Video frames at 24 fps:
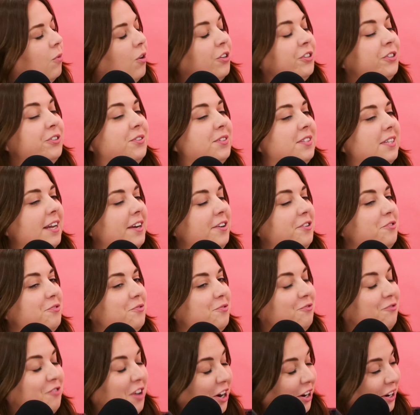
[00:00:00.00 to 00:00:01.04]
Well, and you said it
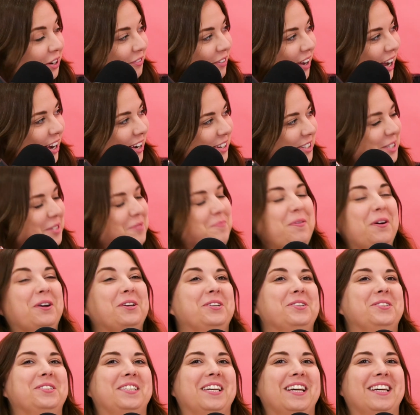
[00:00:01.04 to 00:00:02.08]
very fast,
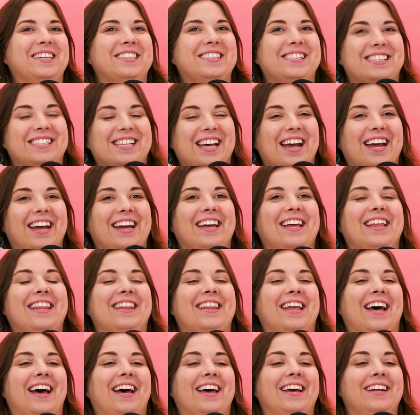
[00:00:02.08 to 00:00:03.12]
but you did say
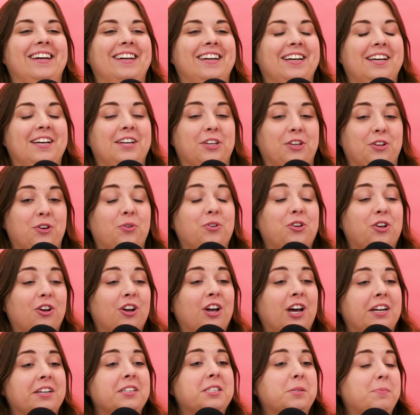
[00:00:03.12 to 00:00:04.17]
that, you know, you're
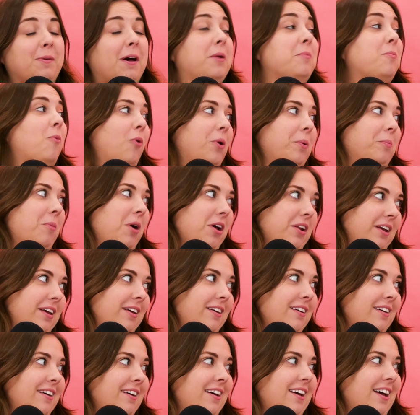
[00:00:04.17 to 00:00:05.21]
going to spend more
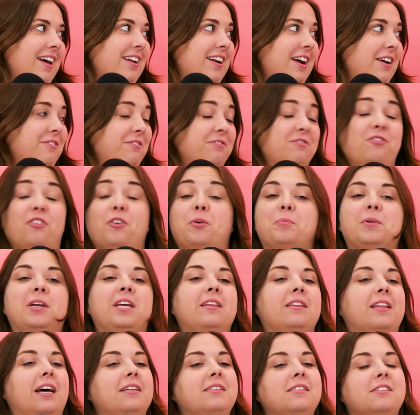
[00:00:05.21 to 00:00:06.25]
money. And for
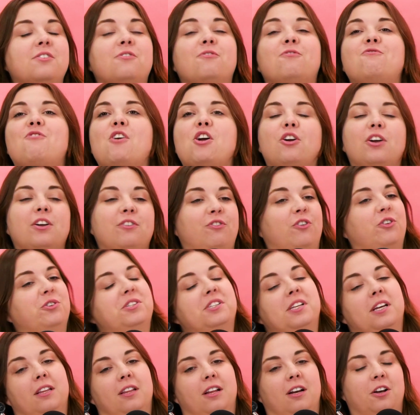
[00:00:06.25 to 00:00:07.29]
me, that's the very
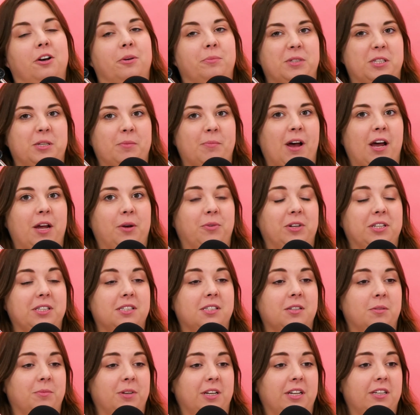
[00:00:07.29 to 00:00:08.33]
first thing that comes to mind when
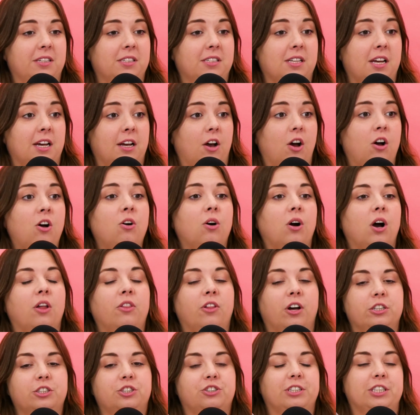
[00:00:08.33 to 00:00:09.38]
somebody is like, oh, a
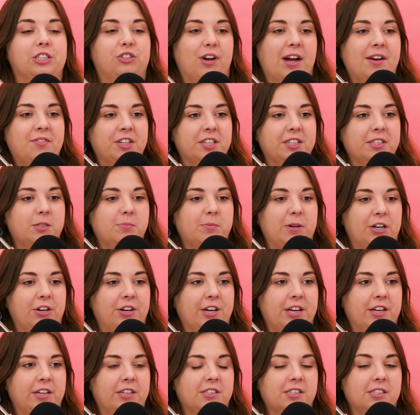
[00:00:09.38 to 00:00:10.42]
luxury travel
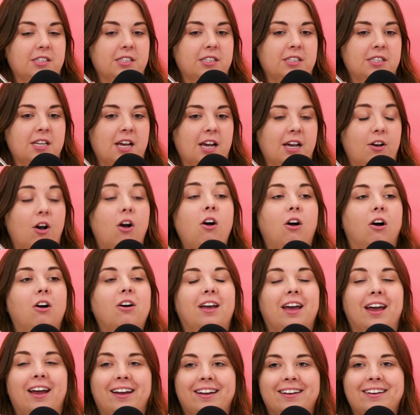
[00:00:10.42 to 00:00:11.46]
experience is like, oh,
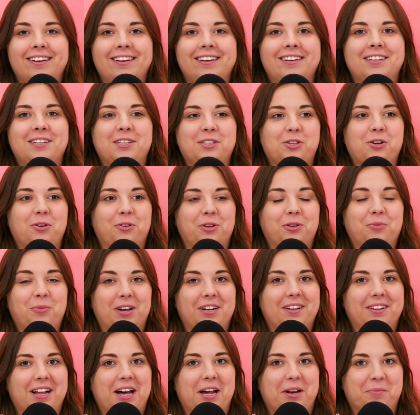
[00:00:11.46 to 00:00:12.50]
okay, so you
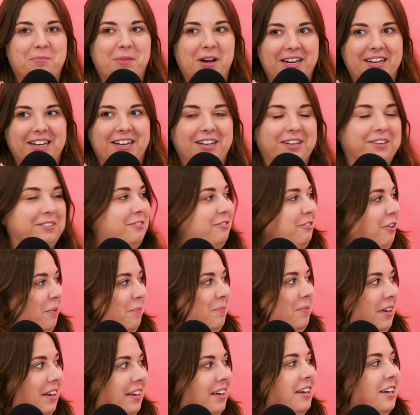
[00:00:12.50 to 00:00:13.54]
want a lot of money
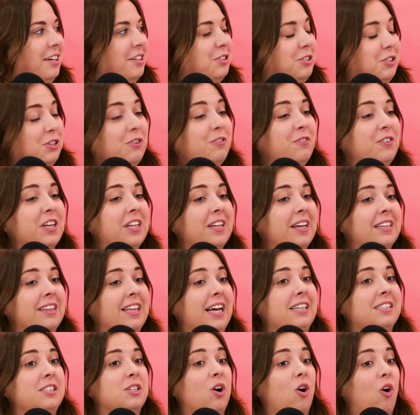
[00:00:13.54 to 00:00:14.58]
from me. Yeah. Do you feel like
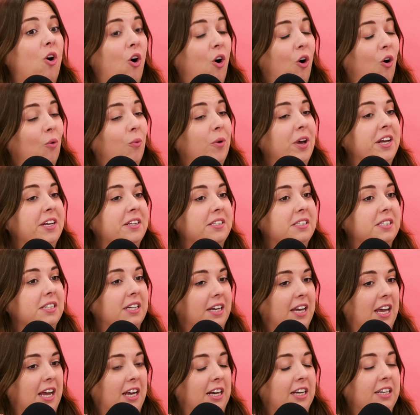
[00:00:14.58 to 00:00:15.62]
that's always
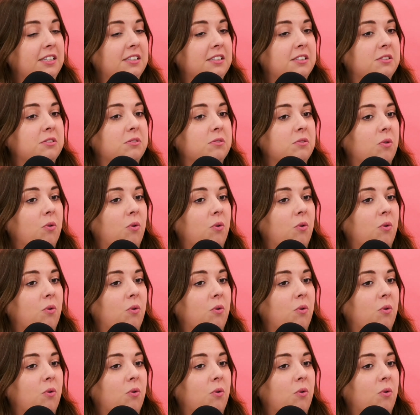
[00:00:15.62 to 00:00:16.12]
the case?